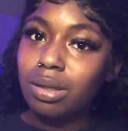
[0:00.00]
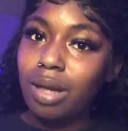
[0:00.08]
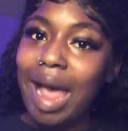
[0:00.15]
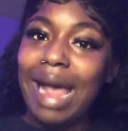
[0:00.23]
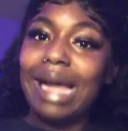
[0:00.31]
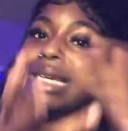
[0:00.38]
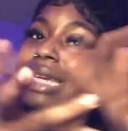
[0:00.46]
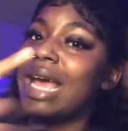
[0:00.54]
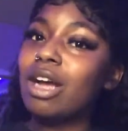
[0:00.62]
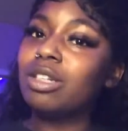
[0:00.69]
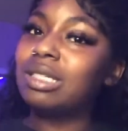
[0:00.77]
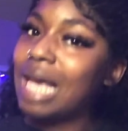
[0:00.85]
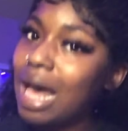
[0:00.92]

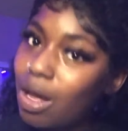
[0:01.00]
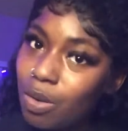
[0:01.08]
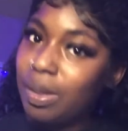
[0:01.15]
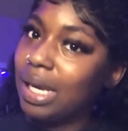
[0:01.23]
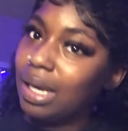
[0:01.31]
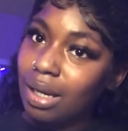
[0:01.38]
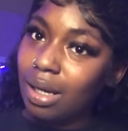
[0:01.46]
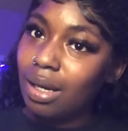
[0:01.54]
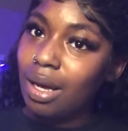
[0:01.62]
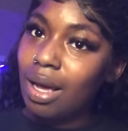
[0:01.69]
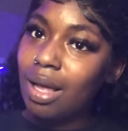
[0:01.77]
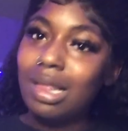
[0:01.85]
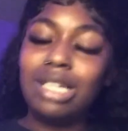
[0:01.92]

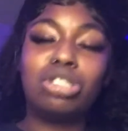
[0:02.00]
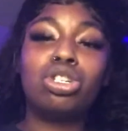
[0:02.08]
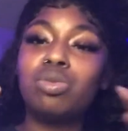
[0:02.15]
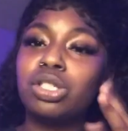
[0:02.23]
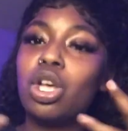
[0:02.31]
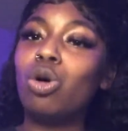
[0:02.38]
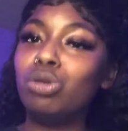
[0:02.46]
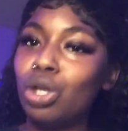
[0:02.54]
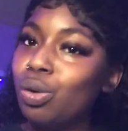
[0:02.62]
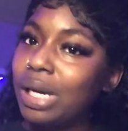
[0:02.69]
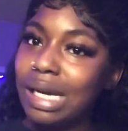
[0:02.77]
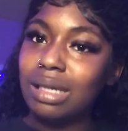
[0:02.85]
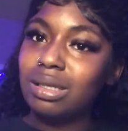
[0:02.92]
that you was gonna
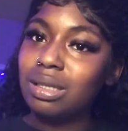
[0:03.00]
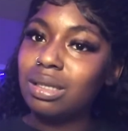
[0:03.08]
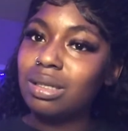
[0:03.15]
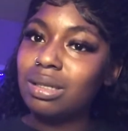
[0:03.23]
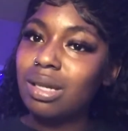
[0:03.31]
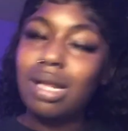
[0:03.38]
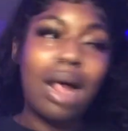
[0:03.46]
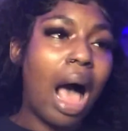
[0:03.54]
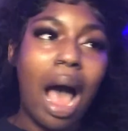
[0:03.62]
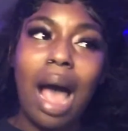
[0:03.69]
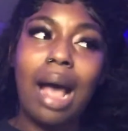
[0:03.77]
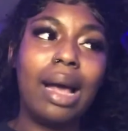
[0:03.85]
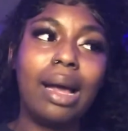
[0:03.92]
do this.
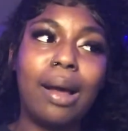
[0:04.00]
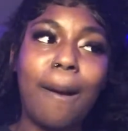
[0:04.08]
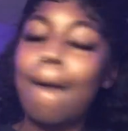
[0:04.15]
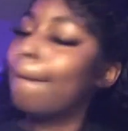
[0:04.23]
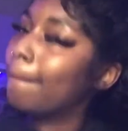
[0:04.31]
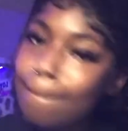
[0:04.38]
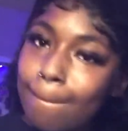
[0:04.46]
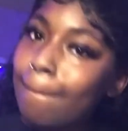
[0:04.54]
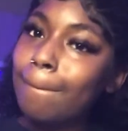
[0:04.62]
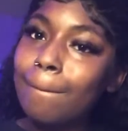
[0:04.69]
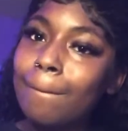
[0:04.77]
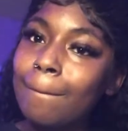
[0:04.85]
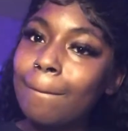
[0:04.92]
Like,
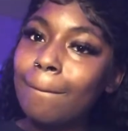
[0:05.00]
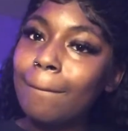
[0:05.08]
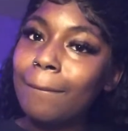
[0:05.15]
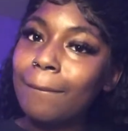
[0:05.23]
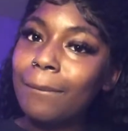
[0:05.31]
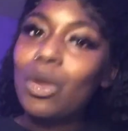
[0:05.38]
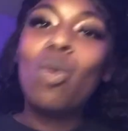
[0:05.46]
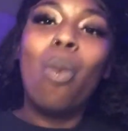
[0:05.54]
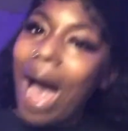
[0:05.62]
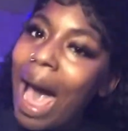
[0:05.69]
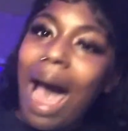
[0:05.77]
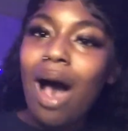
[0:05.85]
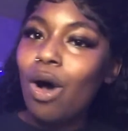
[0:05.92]

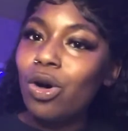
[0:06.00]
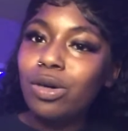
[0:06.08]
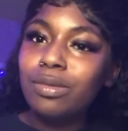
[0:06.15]
wow.